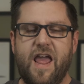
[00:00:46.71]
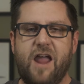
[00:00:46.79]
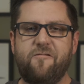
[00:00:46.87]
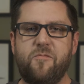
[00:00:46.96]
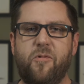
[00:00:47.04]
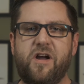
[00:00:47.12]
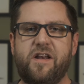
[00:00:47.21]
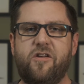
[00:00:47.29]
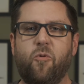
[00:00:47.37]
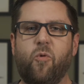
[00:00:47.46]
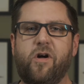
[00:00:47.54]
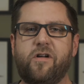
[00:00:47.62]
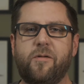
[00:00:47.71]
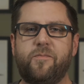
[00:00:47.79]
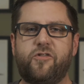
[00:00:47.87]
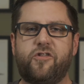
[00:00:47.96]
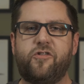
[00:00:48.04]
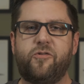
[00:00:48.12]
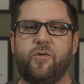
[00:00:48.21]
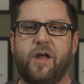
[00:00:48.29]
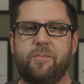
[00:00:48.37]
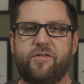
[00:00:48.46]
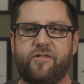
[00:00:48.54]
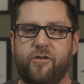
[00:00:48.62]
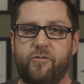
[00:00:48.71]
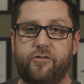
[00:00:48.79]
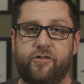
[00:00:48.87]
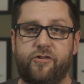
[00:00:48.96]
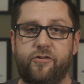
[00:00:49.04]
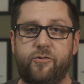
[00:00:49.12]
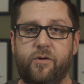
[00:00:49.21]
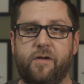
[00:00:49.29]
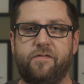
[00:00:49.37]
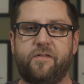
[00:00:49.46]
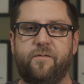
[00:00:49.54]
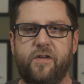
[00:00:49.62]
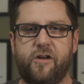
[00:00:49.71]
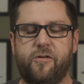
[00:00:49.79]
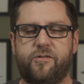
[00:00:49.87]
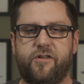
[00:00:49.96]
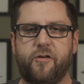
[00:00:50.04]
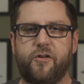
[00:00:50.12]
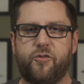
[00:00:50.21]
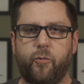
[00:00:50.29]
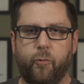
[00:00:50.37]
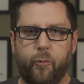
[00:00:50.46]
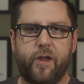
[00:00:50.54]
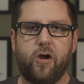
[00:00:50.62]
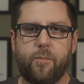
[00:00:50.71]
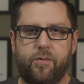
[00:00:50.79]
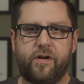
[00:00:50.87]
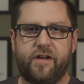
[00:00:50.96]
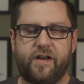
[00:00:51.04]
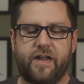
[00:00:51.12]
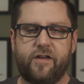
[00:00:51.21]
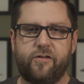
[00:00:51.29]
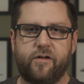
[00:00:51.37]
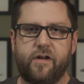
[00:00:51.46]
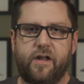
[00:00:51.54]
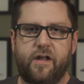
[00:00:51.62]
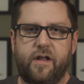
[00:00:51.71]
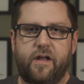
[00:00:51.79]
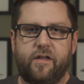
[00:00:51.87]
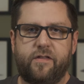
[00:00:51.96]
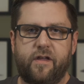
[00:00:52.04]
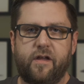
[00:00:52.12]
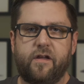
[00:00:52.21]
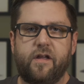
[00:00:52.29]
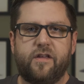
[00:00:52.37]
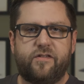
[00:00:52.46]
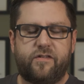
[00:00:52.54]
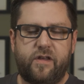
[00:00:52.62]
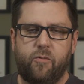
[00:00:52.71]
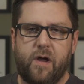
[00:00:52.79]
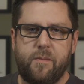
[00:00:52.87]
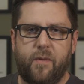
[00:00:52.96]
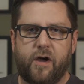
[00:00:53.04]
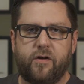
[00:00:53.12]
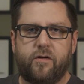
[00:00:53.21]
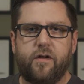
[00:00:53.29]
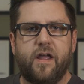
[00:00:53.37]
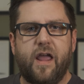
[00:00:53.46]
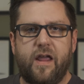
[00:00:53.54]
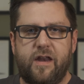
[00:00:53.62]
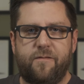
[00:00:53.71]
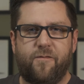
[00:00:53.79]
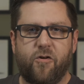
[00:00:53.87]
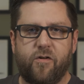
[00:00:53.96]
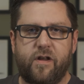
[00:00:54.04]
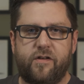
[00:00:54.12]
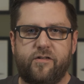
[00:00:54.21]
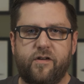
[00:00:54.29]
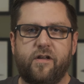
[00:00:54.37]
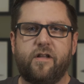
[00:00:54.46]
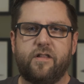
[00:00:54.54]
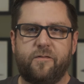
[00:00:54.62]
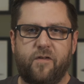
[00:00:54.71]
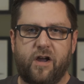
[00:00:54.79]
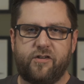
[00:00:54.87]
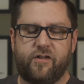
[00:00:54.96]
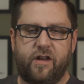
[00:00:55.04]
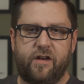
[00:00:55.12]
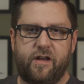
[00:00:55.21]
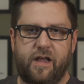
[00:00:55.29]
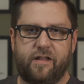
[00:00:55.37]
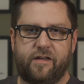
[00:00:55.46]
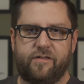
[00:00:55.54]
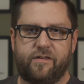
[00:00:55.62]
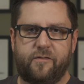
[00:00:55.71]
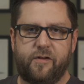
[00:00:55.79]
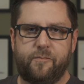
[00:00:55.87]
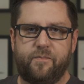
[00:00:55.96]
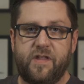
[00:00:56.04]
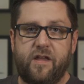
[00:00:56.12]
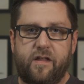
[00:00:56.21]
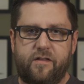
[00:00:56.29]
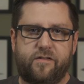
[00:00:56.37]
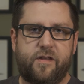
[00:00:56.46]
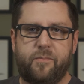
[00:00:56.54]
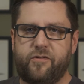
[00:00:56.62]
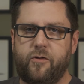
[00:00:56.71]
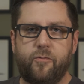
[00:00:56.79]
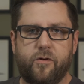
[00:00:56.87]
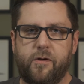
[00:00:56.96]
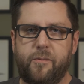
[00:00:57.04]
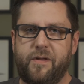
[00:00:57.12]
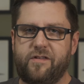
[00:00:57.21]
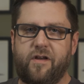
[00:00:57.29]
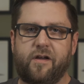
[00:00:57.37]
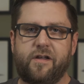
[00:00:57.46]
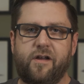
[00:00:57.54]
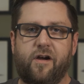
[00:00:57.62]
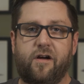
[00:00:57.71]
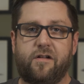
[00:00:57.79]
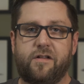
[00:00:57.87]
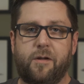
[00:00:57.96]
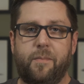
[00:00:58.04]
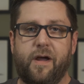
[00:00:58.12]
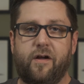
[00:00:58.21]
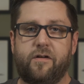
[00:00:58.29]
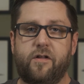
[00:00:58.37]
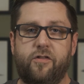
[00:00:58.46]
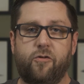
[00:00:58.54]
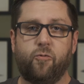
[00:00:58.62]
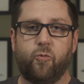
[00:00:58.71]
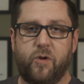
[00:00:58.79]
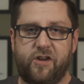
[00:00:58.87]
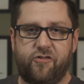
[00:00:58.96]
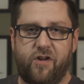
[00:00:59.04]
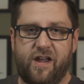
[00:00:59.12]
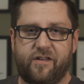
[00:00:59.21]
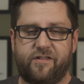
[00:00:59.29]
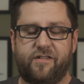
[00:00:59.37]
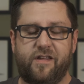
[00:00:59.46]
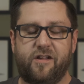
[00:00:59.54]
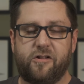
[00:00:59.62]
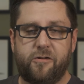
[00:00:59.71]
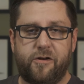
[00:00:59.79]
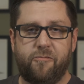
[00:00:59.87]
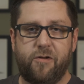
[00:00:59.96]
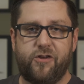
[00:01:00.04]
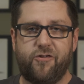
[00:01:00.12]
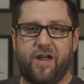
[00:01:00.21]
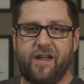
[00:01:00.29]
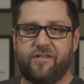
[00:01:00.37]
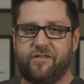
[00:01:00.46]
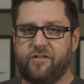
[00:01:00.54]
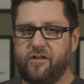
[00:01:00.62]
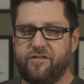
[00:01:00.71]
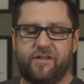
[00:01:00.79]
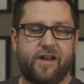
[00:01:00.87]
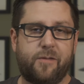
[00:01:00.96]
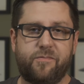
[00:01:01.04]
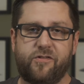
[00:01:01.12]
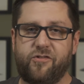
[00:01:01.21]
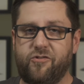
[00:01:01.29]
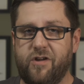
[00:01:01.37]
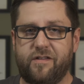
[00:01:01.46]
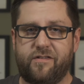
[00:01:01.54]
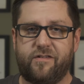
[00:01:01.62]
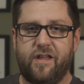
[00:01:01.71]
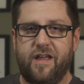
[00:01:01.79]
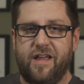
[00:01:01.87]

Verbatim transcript: everyone. Welcome to episode two of the video series where we are putting together the CY model 84 inch Lavochkin LA7. In this episode, we're going to be talking all about the retracts, the included retracts, setting up the struts,